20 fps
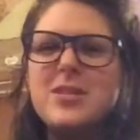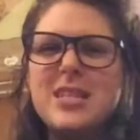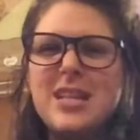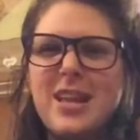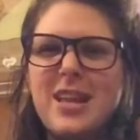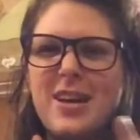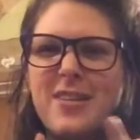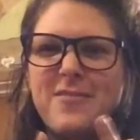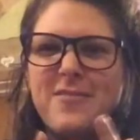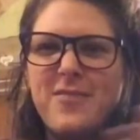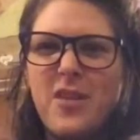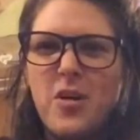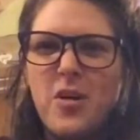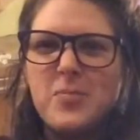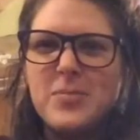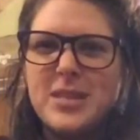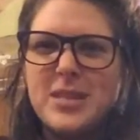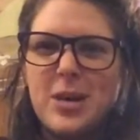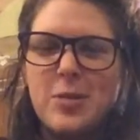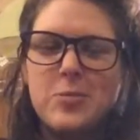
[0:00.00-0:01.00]
we did like a
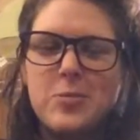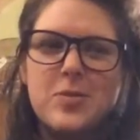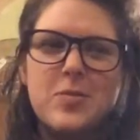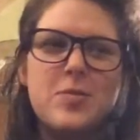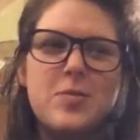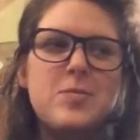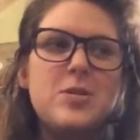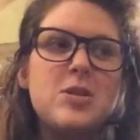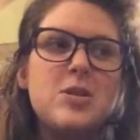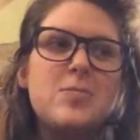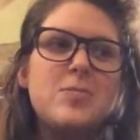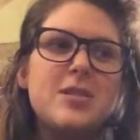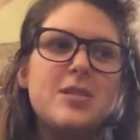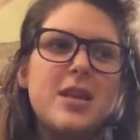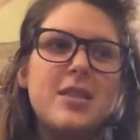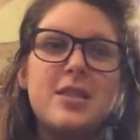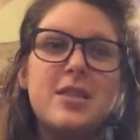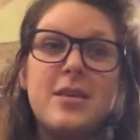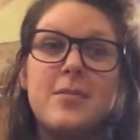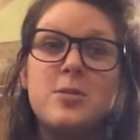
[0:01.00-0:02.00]
farm set or something, we used to
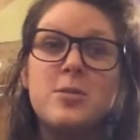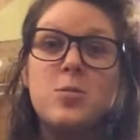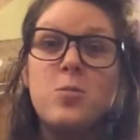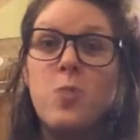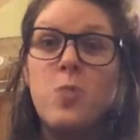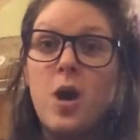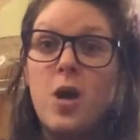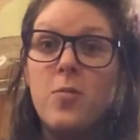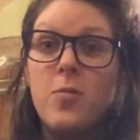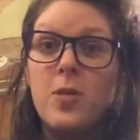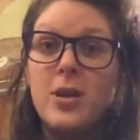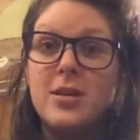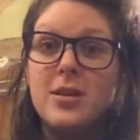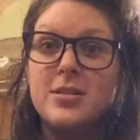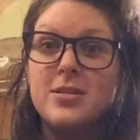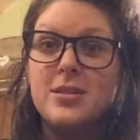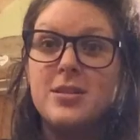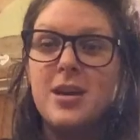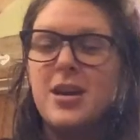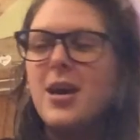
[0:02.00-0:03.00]
pretend that there was a
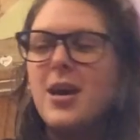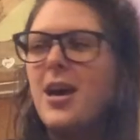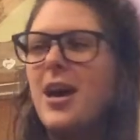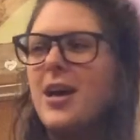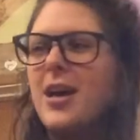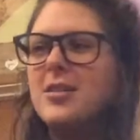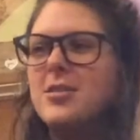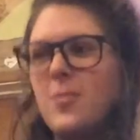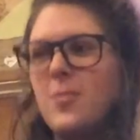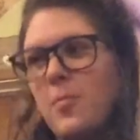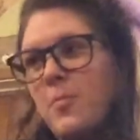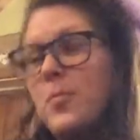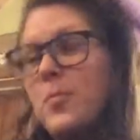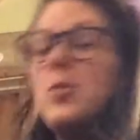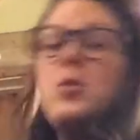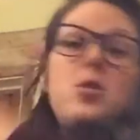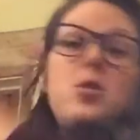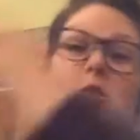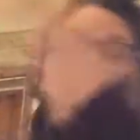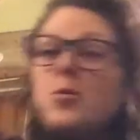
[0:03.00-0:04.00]
whirlwind. And so it
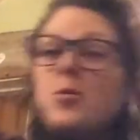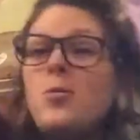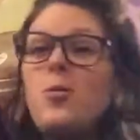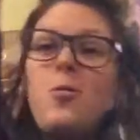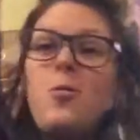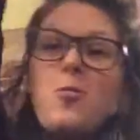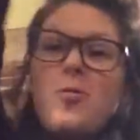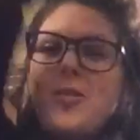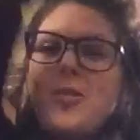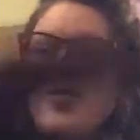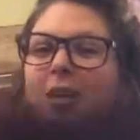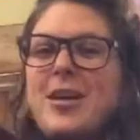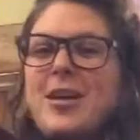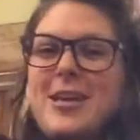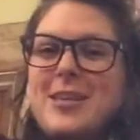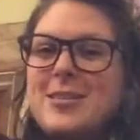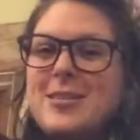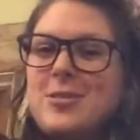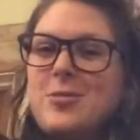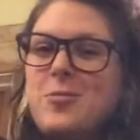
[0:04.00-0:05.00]
blew all the
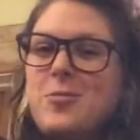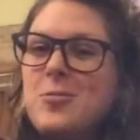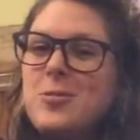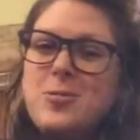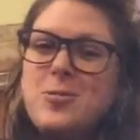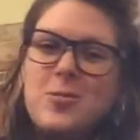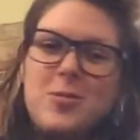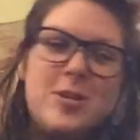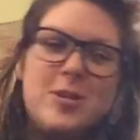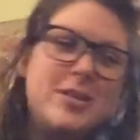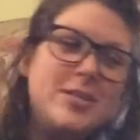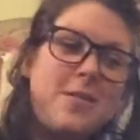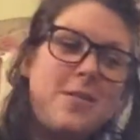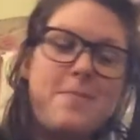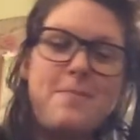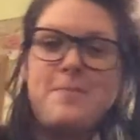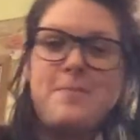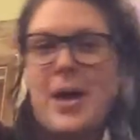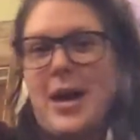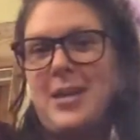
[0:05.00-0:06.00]
things and all the toys
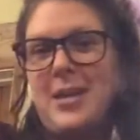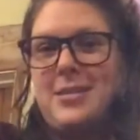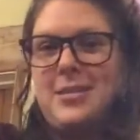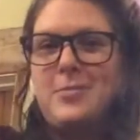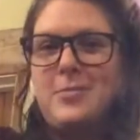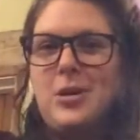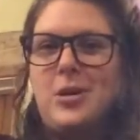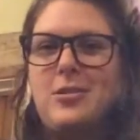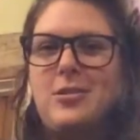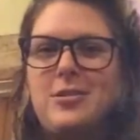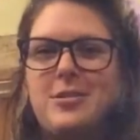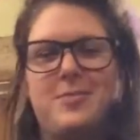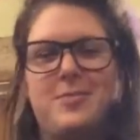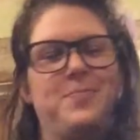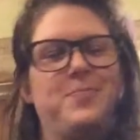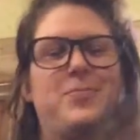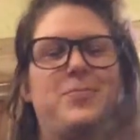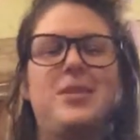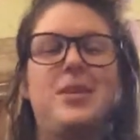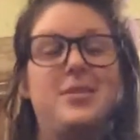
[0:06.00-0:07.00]
back into the box.
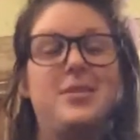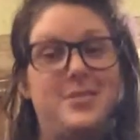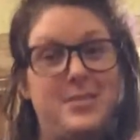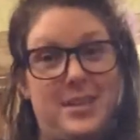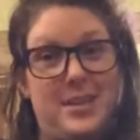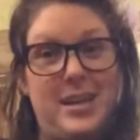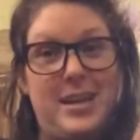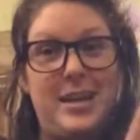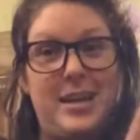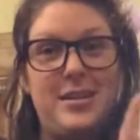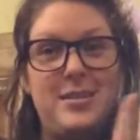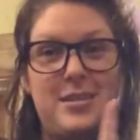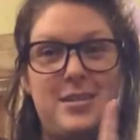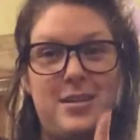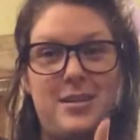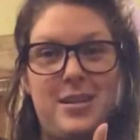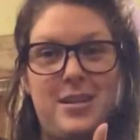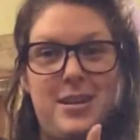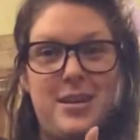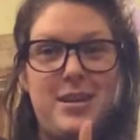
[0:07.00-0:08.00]
See,
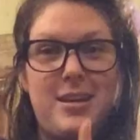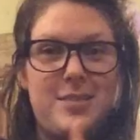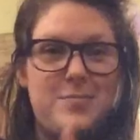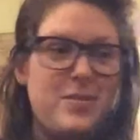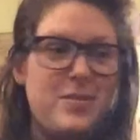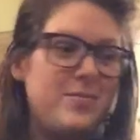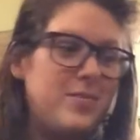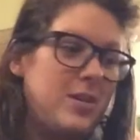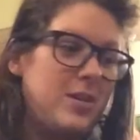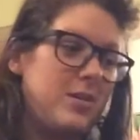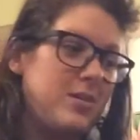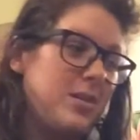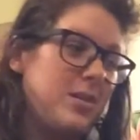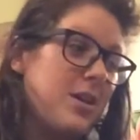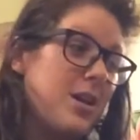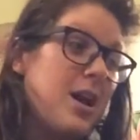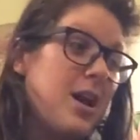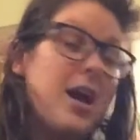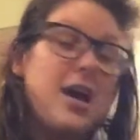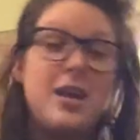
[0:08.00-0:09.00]
tidying can be fun.
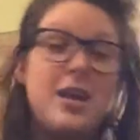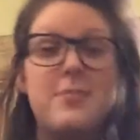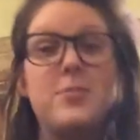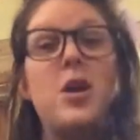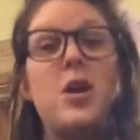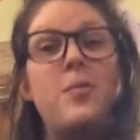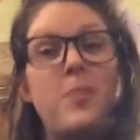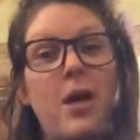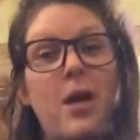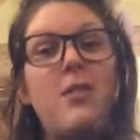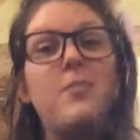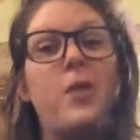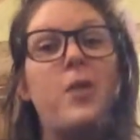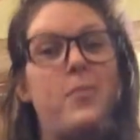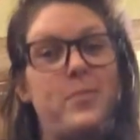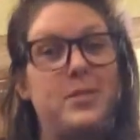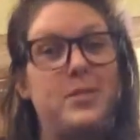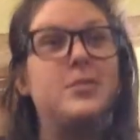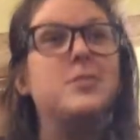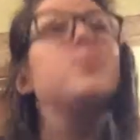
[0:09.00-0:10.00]
And I'm no Mary
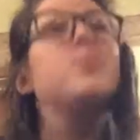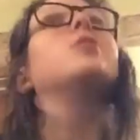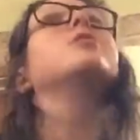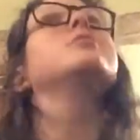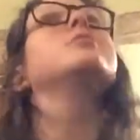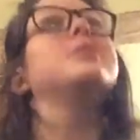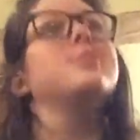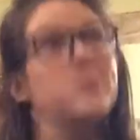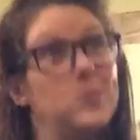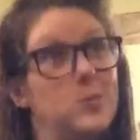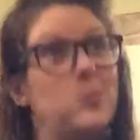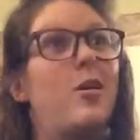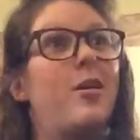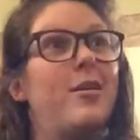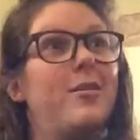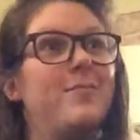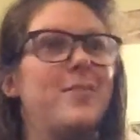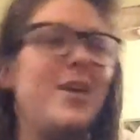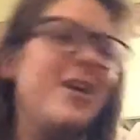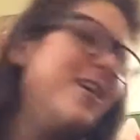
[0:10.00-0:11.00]
Poppins, but she was
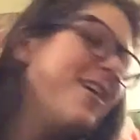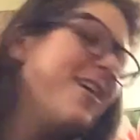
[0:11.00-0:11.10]
right.